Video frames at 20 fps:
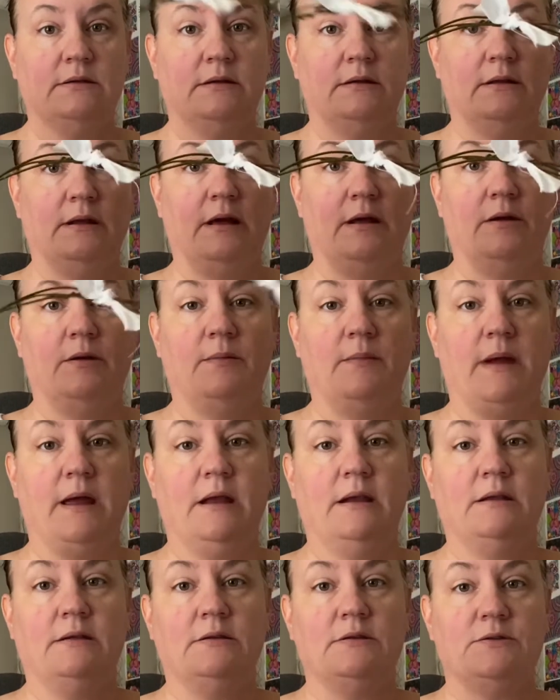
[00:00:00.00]
that are
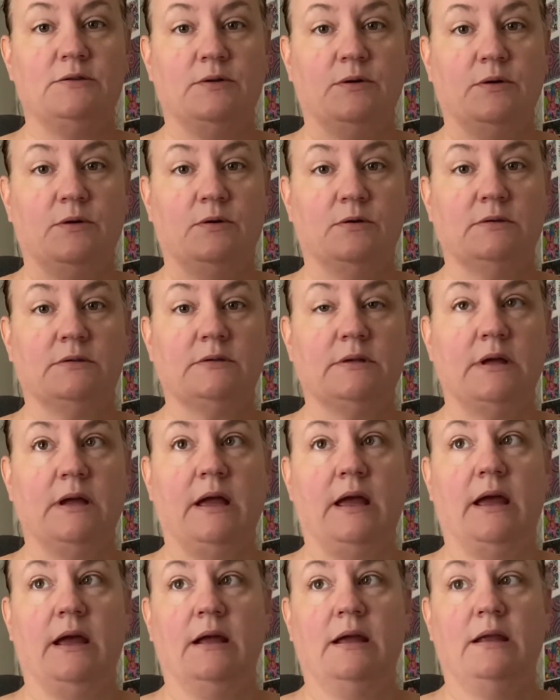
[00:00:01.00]
made into circles
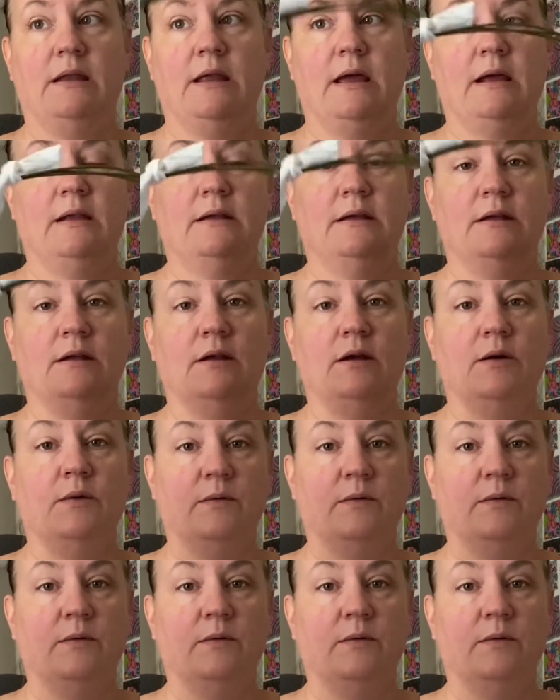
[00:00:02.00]
and connected